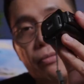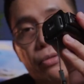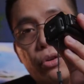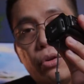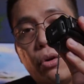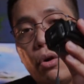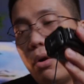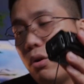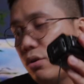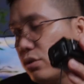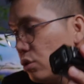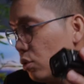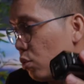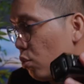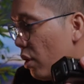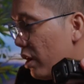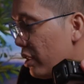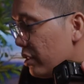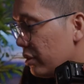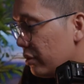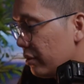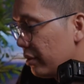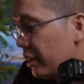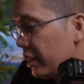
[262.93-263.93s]
you're also
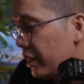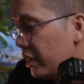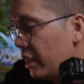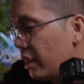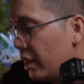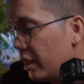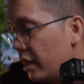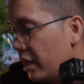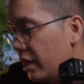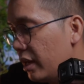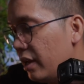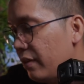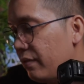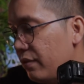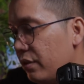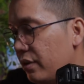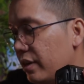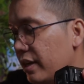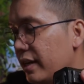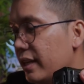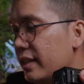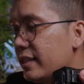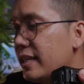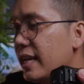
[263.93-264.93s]
wondering if you
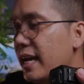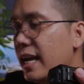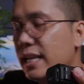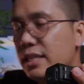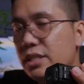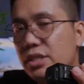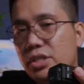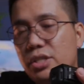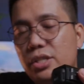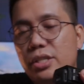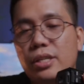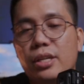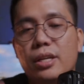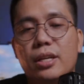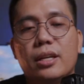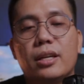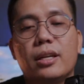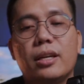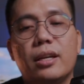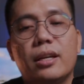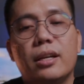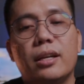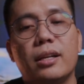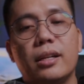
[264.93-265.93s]
can attach
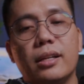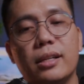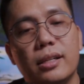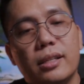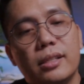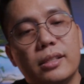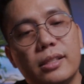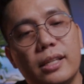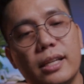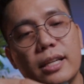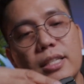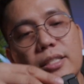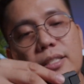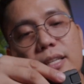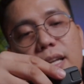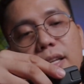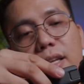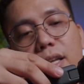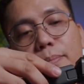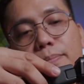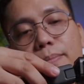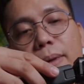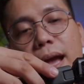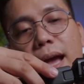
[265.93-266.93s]
the
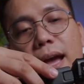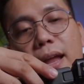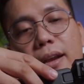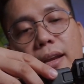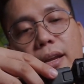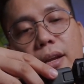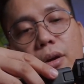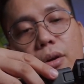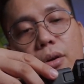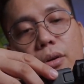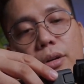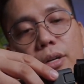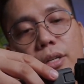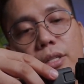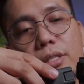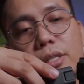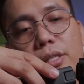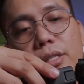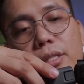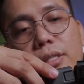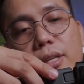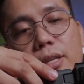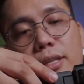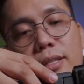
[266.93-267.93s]
extended battery or
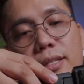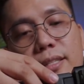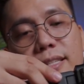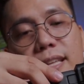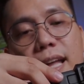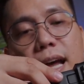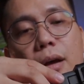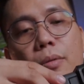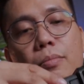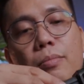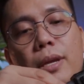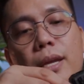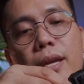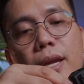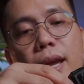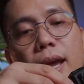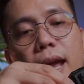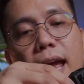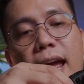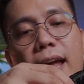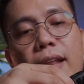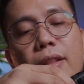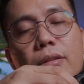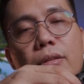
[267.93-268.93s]
just the dummy
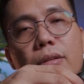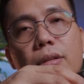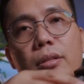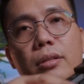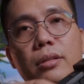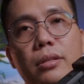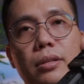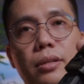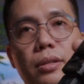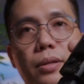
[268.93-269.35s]
handle,